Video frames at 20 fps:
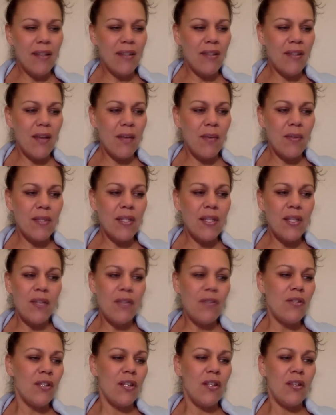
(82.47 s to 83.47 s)
So that was a
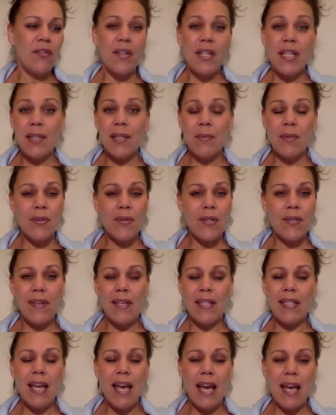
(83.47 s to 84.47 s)
huge increase, which was
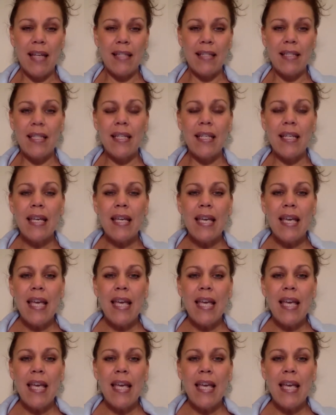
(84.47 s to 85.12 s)
fantastic.